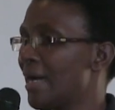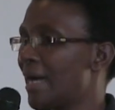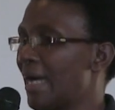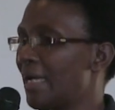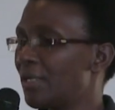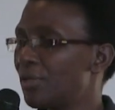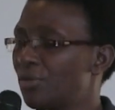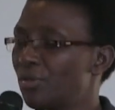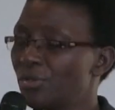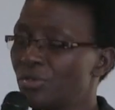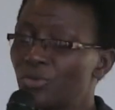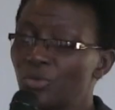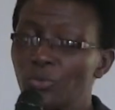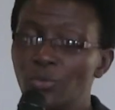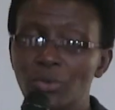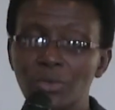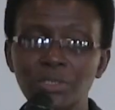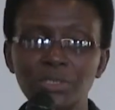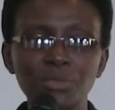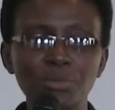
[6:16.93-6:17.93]
I don't
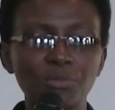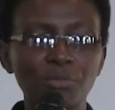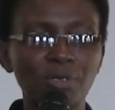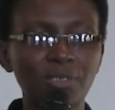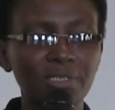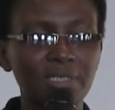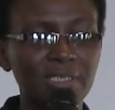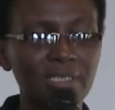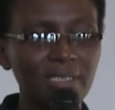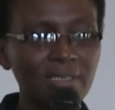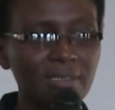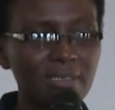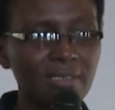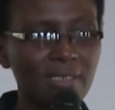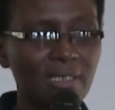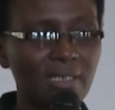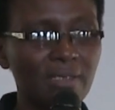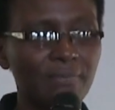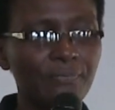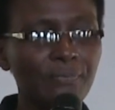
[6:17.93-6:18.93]
want more
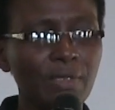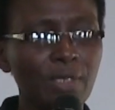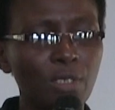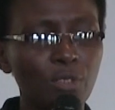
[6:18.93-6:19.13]
children